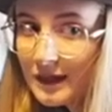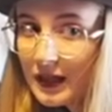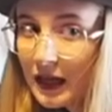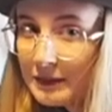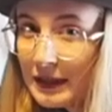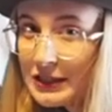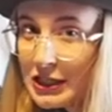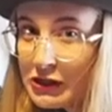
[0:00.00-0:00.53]

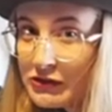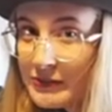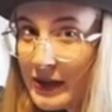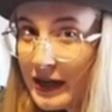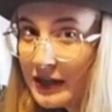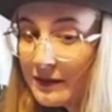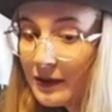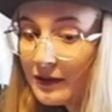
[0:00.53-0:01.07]
might change my
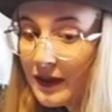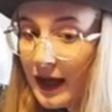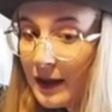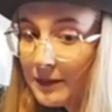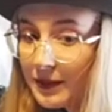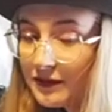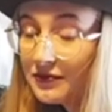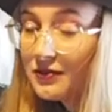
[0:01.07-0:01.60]
mind about that,
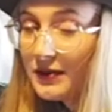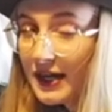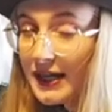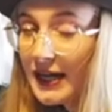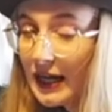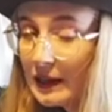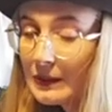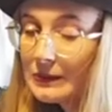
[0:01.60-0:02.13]
but for right
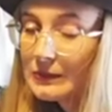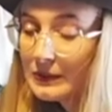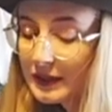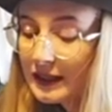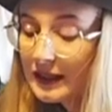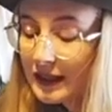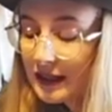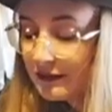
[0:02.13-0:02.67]
now, we're going to get